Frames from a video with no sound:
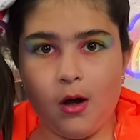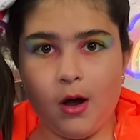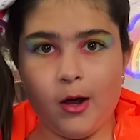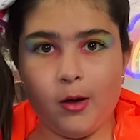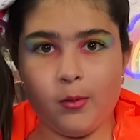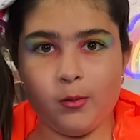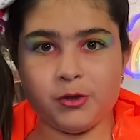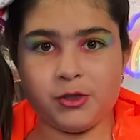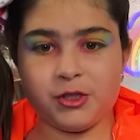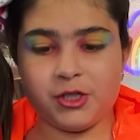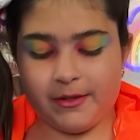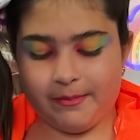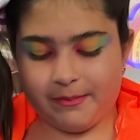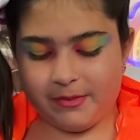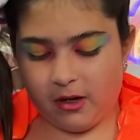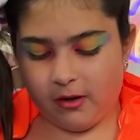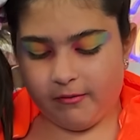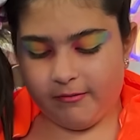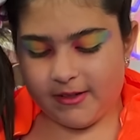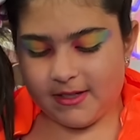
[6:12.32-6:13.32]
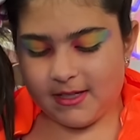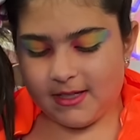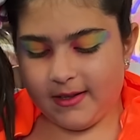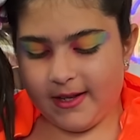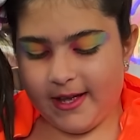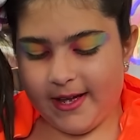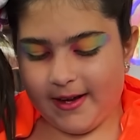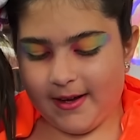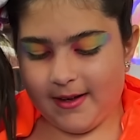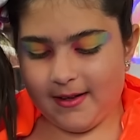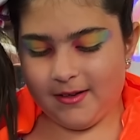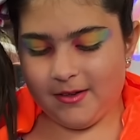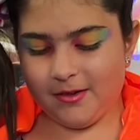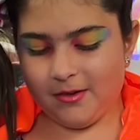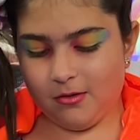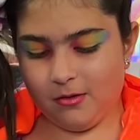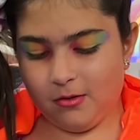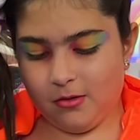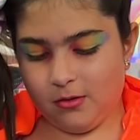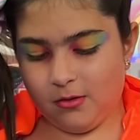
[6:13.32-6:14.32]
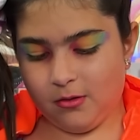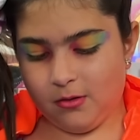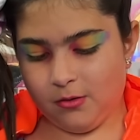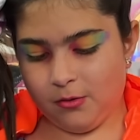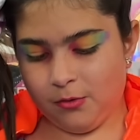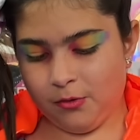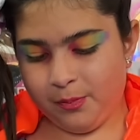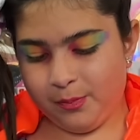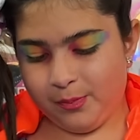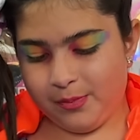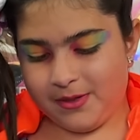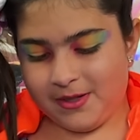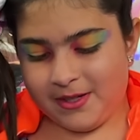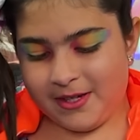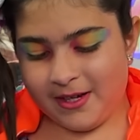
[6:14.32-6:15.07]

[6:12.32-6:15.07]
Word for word: almost tipped off its leg. Oops.